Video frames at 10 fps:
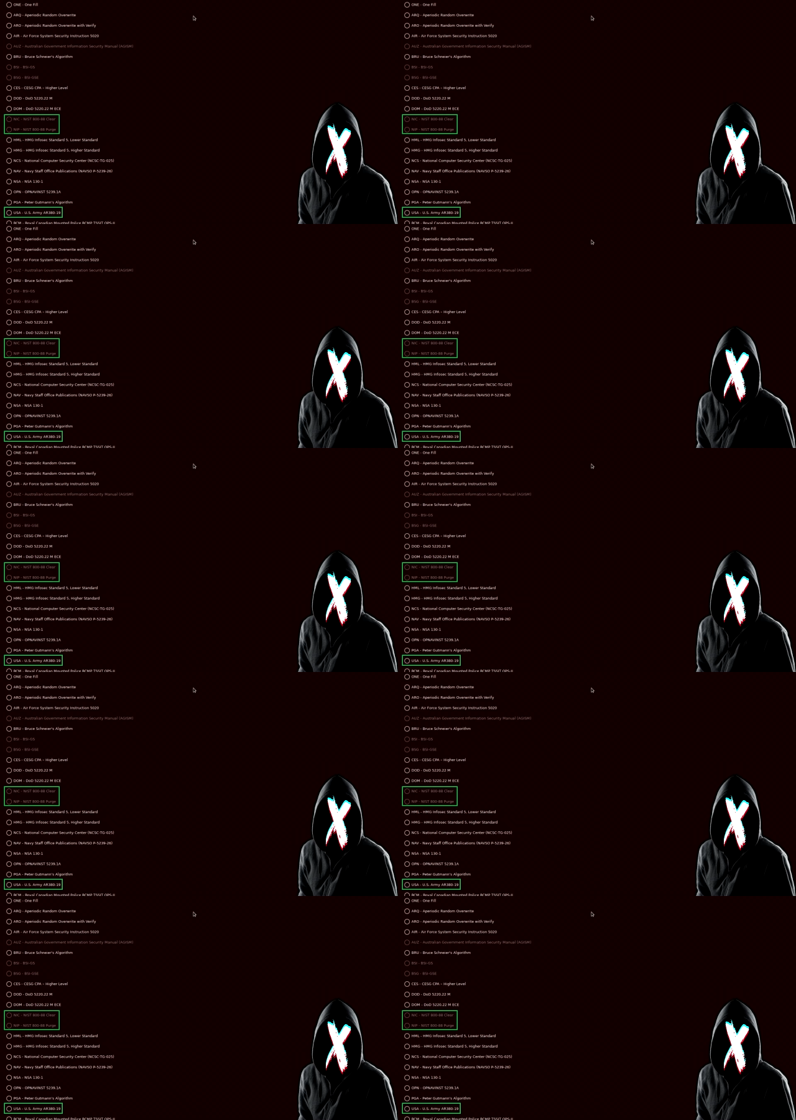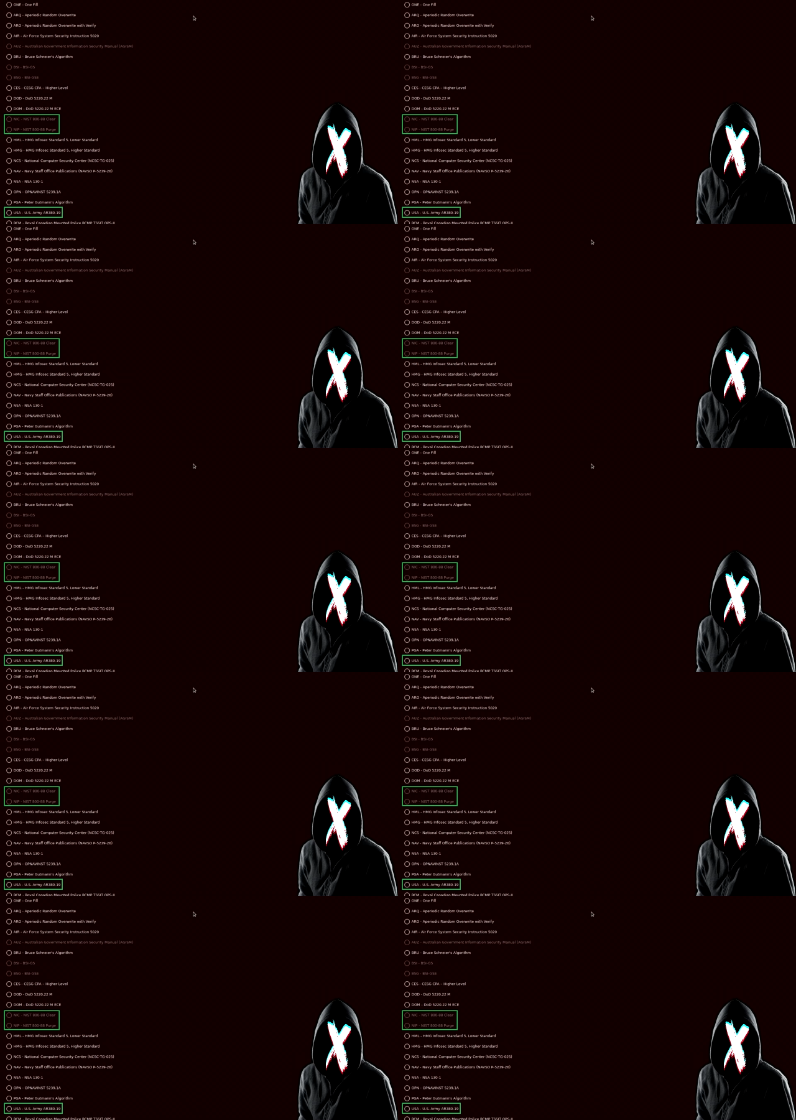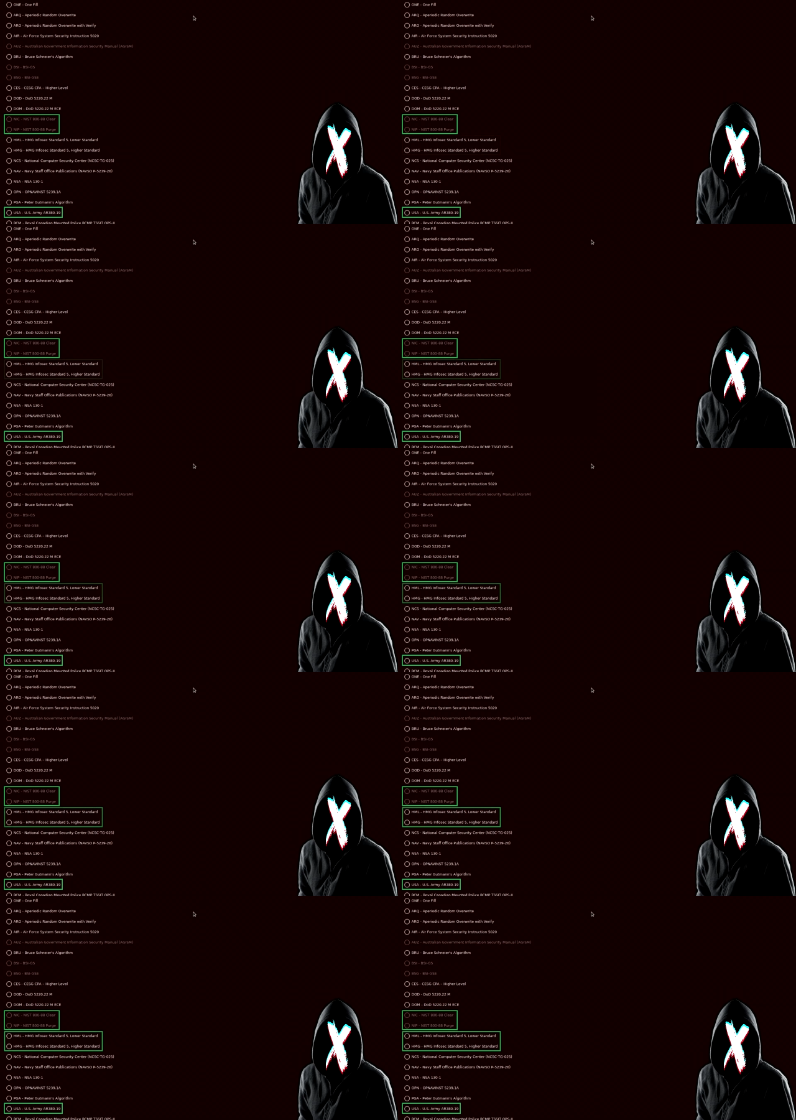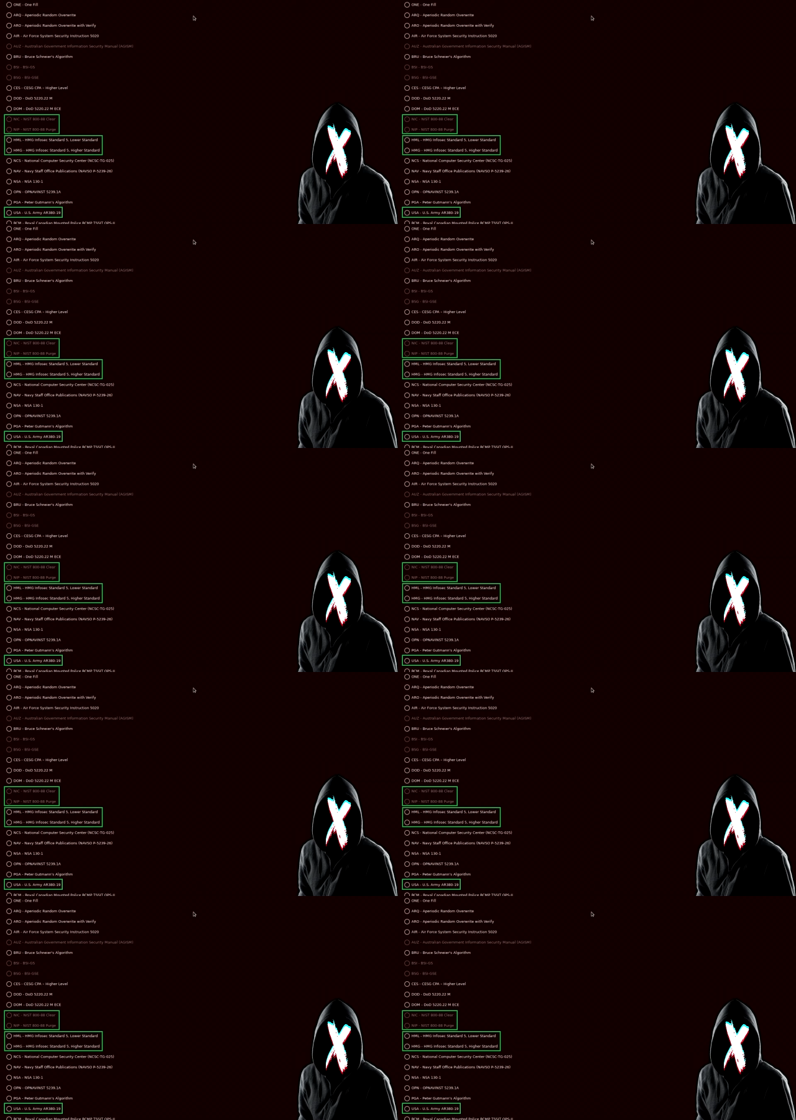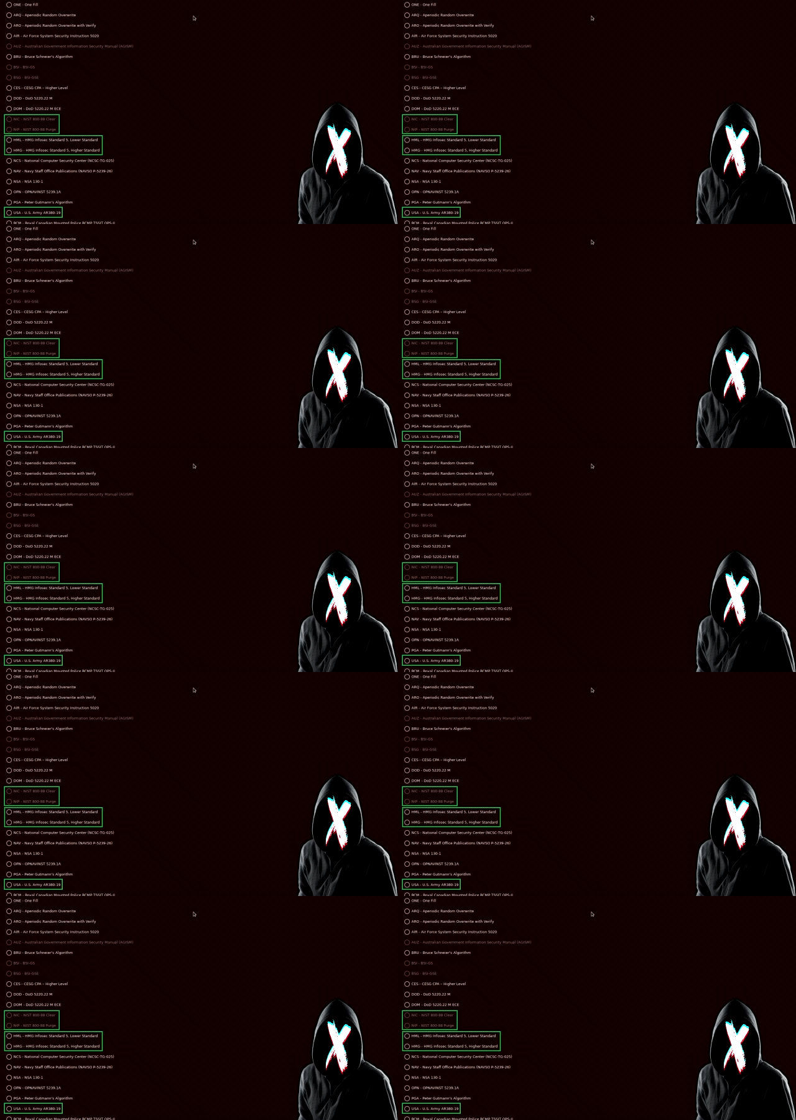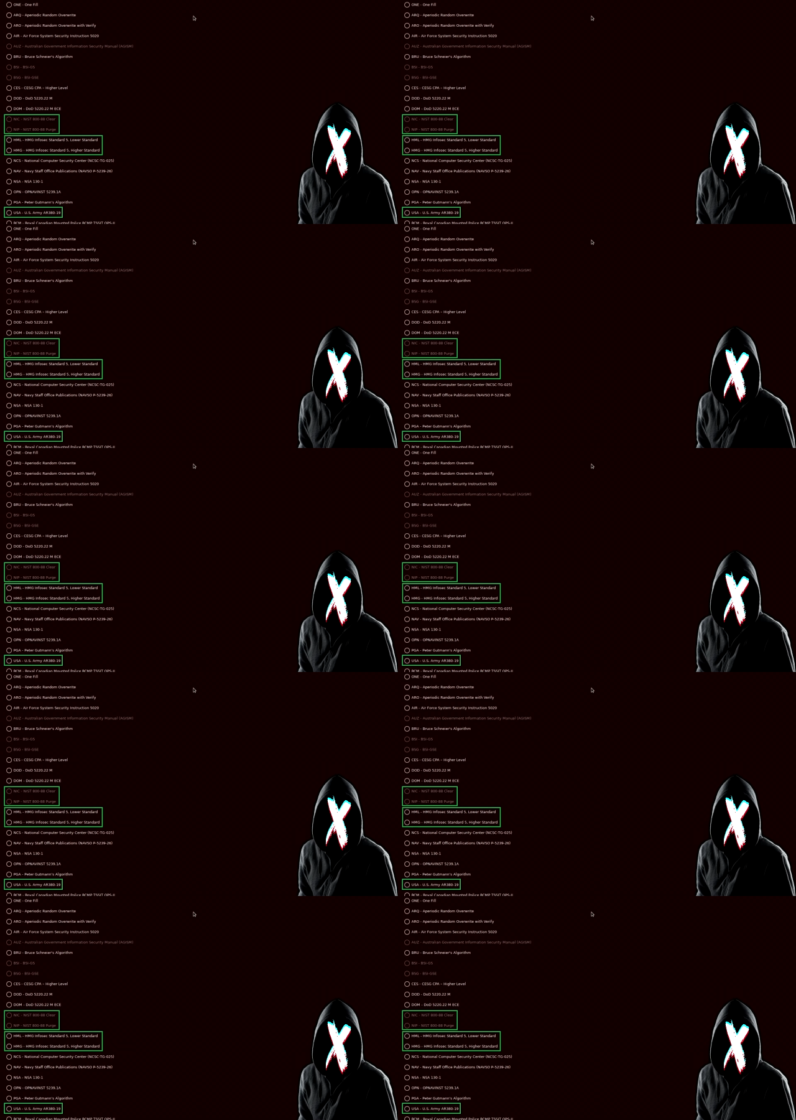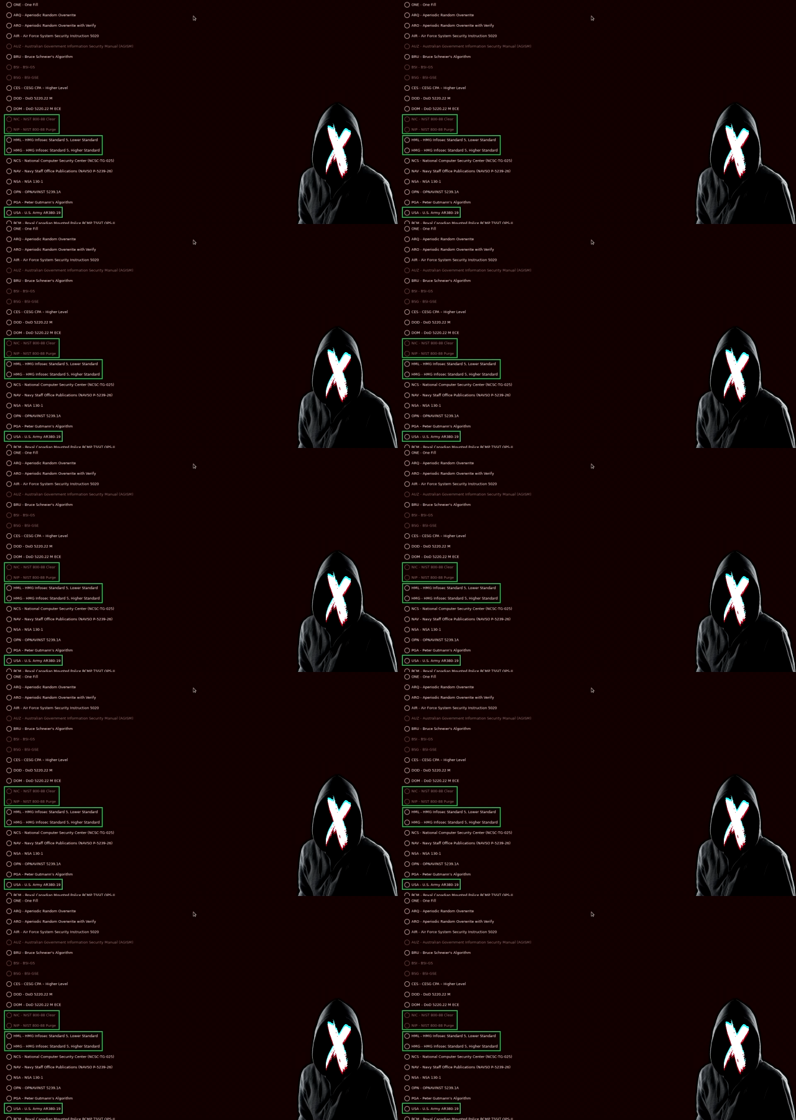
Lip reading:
No face is visible, so there are no lips to read.